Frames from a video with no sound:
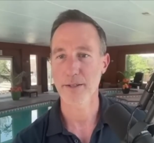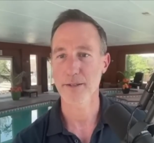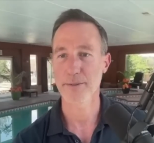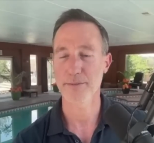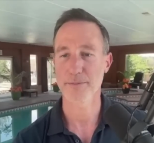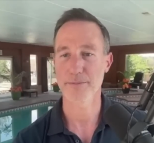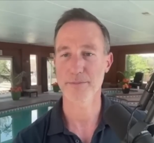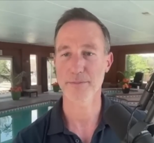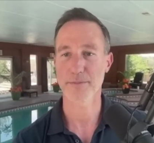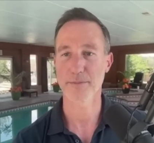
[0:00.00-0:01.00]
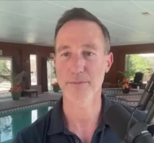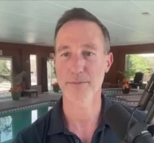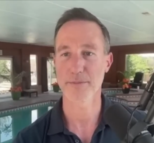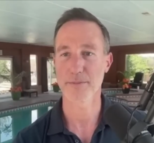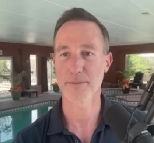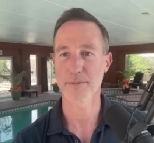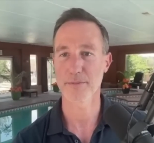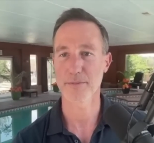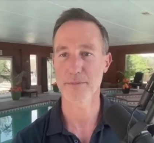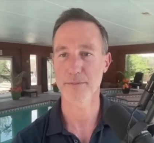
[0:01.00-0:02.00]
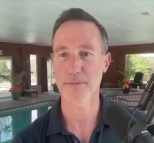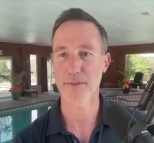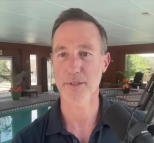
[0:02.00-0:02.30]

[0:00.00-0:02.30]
(no one is talking)